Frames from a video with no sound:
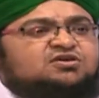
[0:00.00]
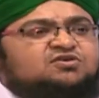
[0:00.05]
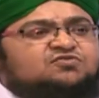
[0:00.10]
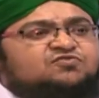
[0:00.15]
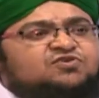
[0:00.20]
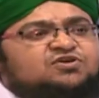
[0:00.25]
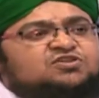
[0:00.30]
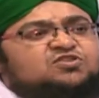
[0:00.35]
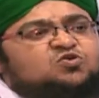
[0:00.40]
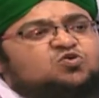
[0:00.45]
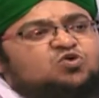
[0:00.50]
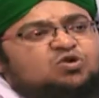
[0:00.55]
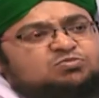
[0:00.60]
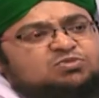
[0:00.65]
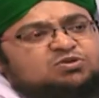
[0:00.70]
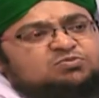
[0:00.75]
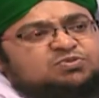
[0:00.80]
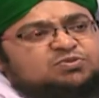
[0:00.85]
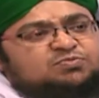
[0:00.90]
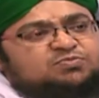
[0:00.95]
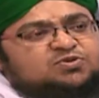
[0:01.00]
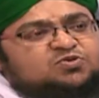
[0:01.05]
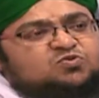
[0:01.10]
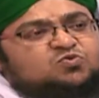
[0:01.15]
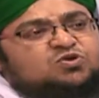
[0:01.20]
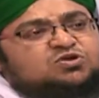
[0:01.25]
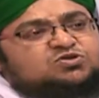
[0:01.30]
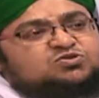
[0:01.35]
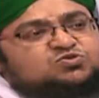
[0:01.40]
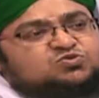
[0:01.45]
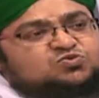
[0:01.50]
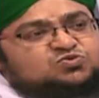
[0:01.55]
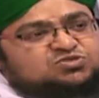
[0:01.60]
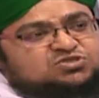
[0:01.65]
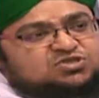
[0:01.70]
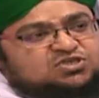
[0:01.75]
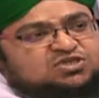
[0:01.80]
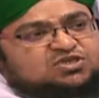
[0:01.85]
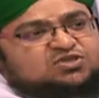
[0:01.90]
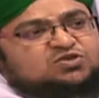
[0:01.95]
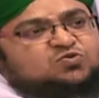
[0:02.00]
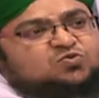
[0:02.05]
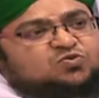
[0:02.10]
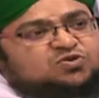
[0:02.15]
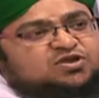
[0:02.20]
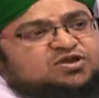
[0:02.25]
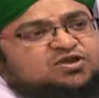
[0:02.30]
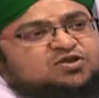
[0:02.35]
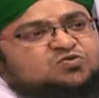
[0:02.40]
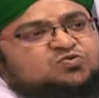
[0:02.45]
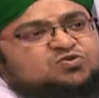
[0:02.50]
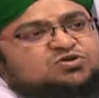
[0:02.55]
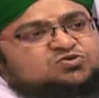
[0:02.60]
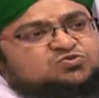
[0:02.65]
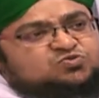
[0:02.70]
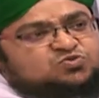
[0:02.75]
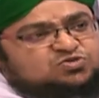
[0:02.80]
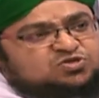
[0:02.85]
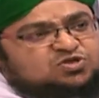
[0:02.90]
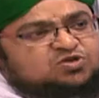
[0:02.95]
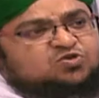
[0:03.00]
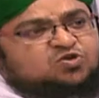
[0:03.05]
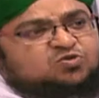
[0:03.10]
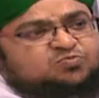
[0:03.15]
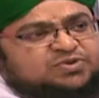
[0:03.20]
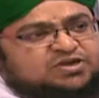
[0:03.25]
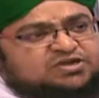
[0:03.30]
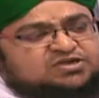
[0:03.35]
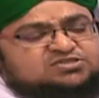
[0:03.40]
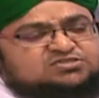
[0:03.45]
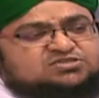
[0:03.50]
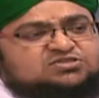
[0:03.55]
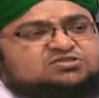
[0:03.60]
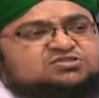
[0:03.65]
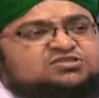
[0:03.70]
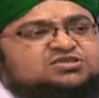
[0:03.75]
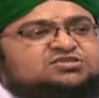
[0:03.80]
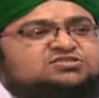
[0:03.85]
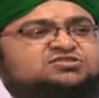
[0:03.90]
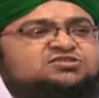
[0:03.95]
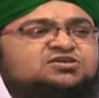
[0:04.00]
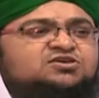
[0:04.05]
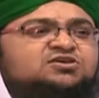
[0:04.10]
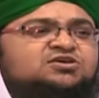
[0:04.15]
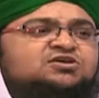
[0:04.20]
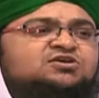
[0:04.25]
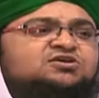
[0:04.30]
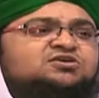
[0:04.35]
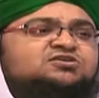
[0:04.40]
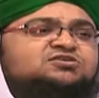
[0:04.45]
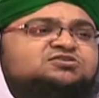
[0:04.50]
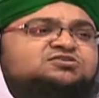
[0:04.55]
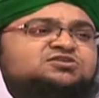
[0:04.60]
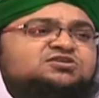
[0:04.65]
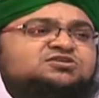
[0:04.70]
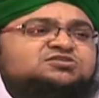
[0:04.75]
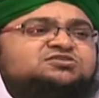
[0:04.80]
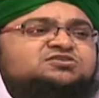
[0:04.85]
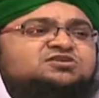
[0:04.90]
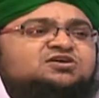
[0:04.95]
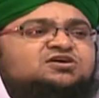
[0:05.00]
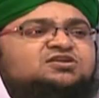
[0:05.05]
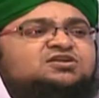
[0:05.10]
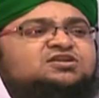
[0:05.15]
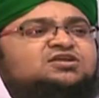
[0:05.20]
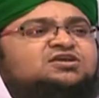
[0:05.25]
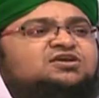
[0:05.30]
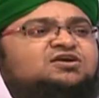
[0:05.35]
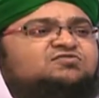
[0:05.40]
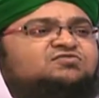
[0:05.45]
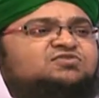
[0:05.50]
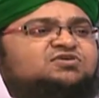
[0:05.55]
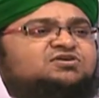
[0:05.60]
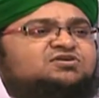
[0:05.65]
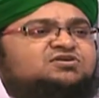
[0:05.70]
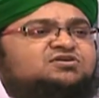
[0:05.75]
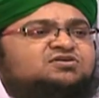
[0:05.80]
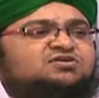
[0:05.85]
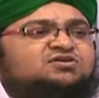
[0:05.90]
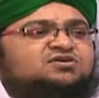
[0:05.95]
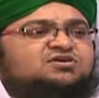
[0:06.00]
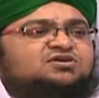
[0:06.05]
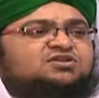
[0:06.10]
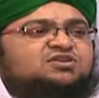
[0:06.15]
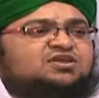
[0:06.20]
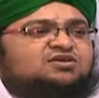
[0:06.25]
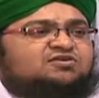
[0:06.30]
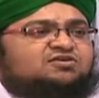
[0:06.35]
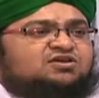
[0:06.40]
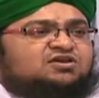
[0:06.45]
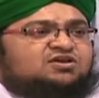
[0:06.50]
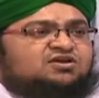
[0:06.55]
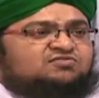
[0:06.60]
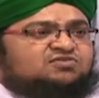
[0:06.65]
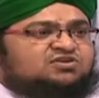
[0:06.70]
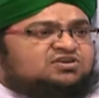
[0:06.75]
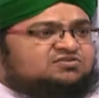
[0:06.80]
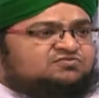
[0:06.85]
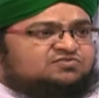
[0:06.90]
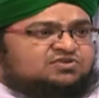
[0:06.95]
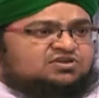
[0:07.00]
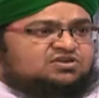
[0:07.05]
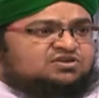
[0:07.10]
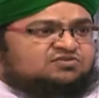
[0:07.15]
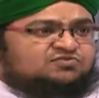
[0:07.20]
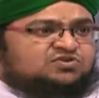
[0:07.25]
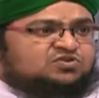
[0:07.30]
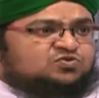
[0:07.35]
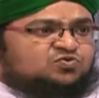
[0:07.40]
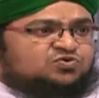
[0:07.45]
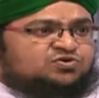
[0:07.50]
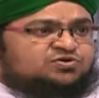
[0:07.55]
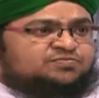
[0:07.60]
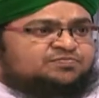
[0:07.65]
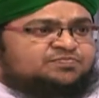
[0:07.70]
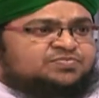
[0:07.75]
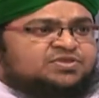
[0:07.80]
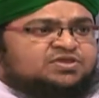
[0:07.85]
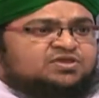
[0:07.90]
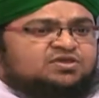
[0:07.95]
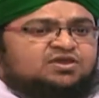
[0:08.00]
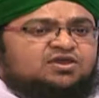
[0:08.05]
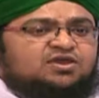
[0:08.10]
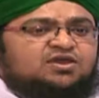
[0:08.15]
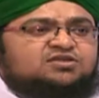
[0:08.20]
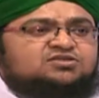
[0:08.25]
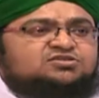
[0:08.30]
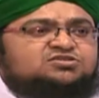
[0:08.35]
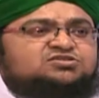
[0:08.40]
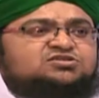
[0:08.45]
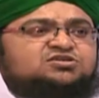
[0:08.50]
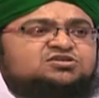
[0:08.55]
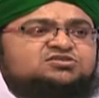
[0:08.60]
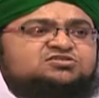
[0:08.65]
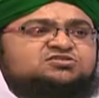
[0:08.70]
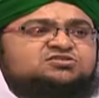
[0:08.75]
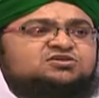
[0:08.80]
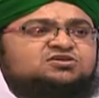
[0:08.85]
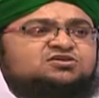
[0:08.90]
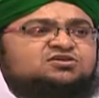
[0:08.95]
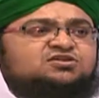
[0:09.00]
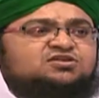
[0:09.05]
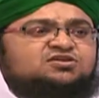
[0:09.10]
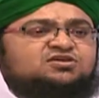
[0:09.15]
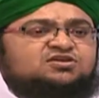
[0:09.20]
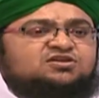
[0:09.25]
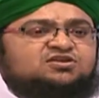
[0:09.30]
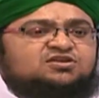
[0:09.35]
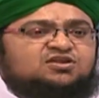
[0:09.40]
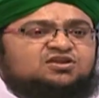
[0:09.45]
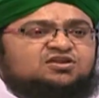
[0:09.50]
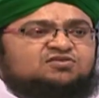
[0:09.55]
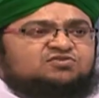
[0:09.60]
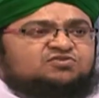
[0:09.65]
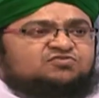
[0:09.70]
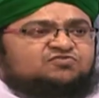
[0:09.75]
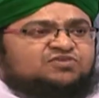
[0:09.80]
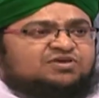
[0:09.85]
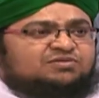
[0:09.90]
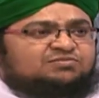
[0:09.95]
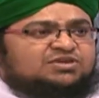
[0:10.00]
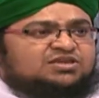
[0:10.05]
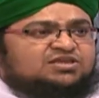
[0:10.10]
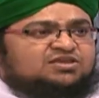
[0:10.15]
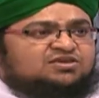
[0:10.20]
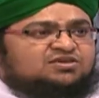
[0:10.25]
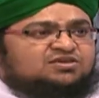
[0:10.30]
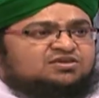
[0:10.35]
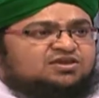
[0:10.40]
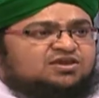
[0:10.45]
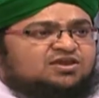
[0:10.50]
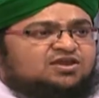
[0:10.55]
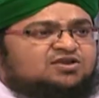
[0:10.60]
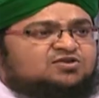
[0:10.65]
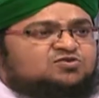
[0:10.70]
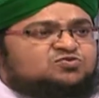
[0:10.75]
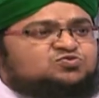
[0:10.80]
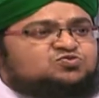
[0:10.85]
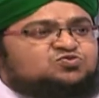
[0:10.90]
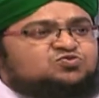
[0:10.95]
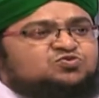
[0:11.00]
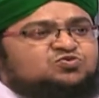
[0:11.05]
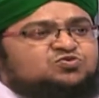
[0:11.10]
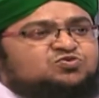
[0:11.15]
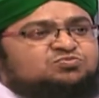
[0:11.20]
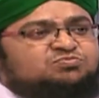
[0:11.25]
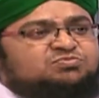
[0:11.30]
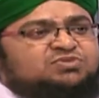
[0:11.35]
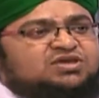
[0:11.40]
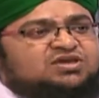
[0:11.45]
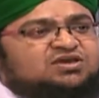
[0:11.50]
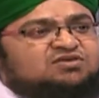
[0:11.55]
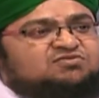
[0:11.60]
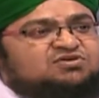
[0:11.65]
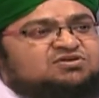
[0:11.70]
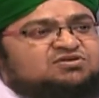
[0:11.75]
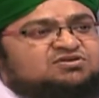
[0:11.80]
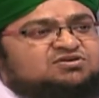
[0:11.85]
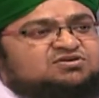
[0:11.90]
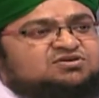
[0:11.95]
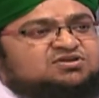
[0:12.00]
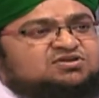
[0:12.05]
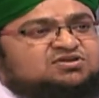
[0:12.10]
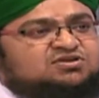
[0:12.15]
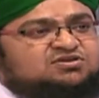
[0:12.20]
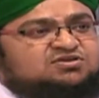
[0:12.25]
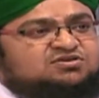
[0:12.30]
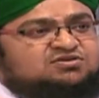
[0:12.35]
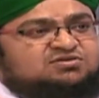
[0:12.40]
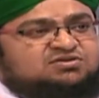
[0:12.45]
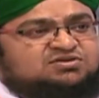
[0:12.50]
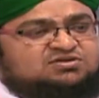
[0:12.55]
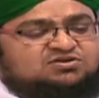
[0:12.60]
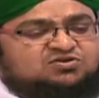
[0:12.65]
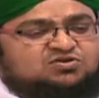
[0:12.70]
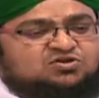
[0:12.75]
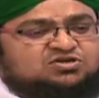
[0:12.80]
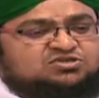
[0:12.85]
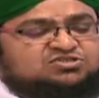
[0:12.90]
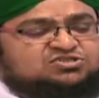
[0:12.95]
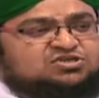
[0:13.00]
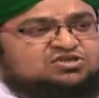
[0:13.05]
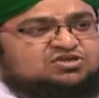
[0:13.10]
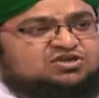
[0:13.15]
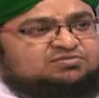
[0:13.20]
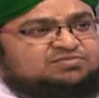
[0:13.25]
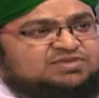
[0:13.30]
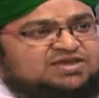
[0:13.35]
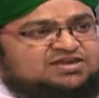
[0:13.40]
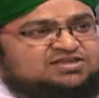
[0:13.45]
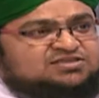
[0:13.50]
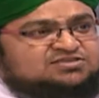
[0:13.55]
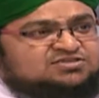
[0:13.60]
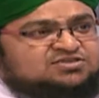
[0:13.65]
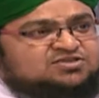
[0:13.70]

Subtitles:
for the common people who are totally ignorant and who are totally non-practicing, they say just earning our livelihood and just run our family and to make our children marry.